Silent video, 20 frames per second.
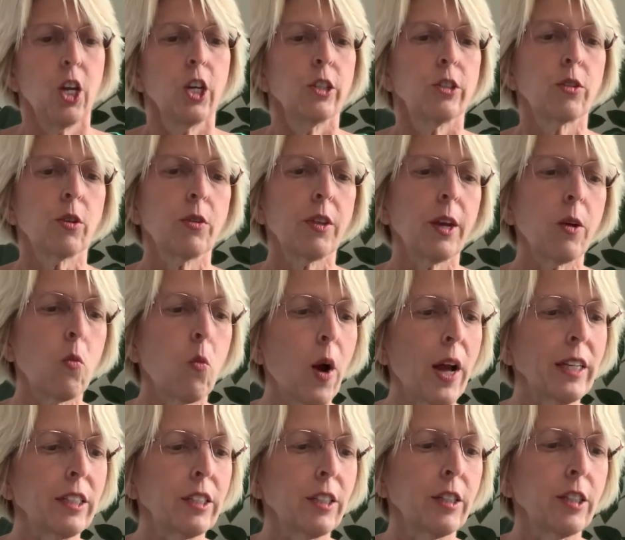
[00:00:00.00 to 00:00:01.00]
So they
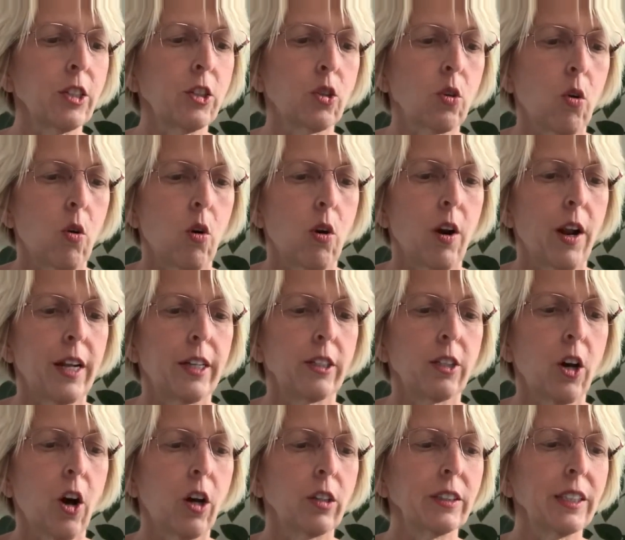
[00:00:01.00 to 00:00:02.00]
went to the door and
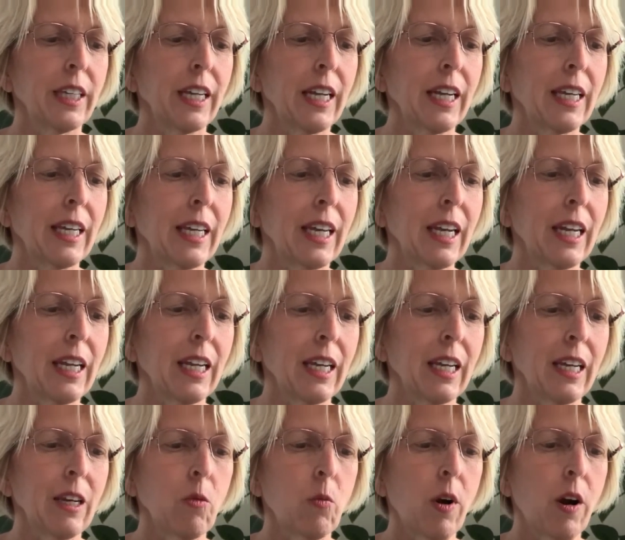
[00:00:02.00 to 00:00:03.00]
called, "Kitty,
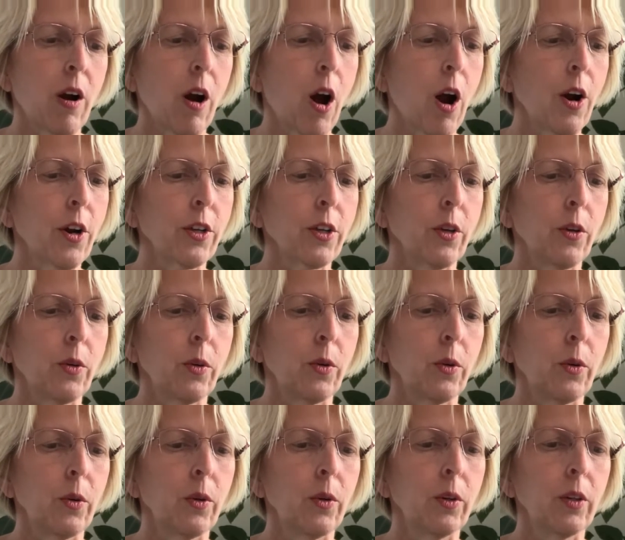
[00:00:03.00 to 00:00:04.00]
kitty, where are
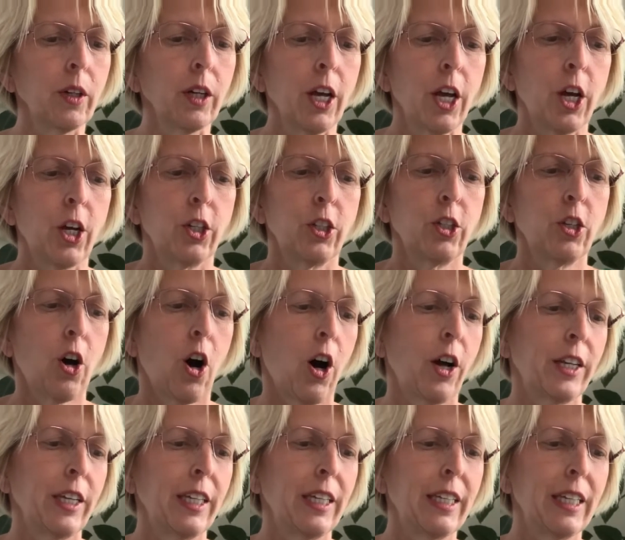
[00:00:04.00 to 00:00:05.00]
you?
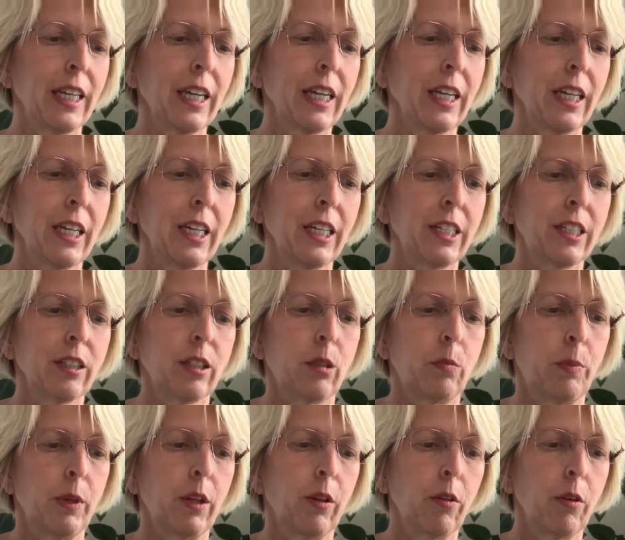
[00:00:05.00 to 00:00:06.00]
Naughty kitty to
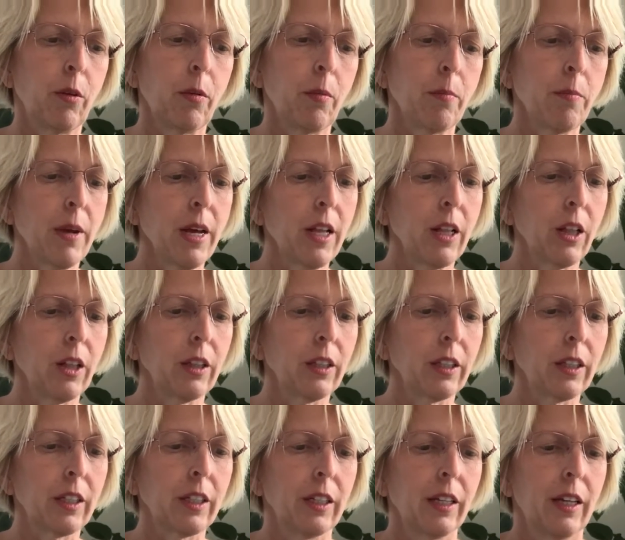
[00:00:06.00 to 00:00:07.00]
spill the
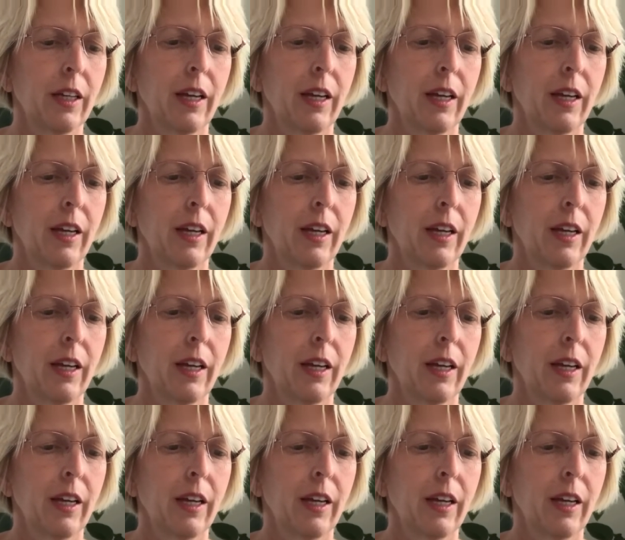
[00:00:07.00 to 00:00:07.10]
milk."